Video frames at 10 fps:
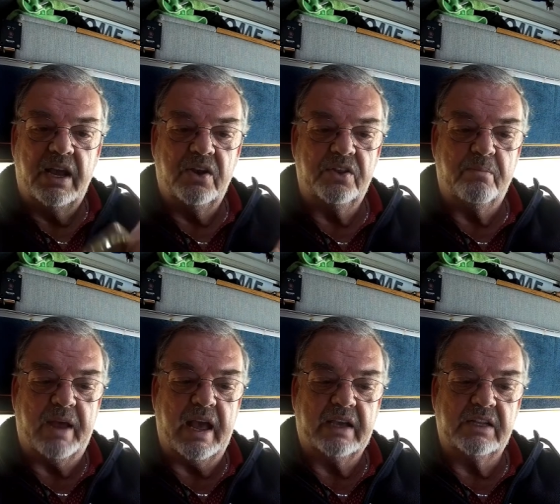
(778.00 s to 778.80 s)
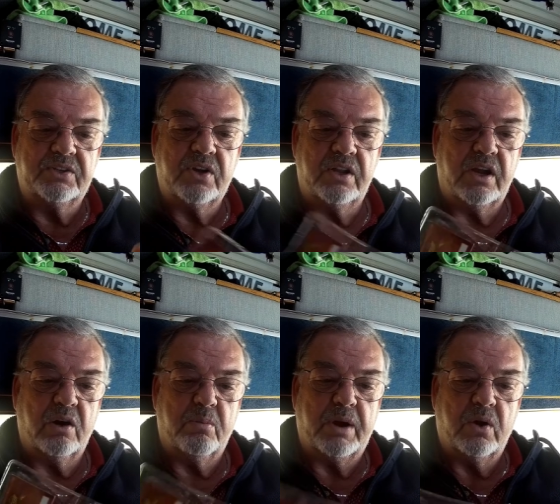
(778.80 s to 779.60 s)
And on the back, it's got
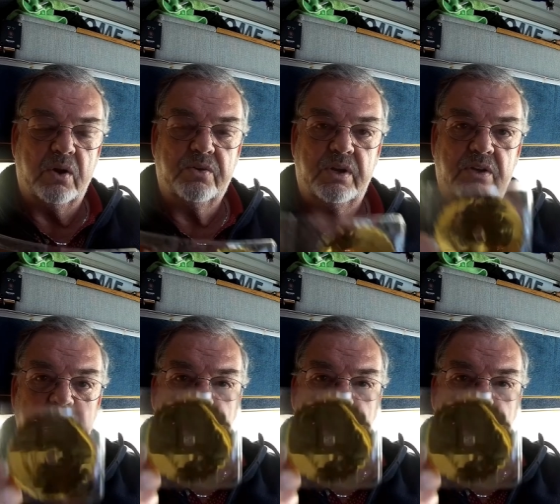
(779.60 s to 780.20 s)
our power trails.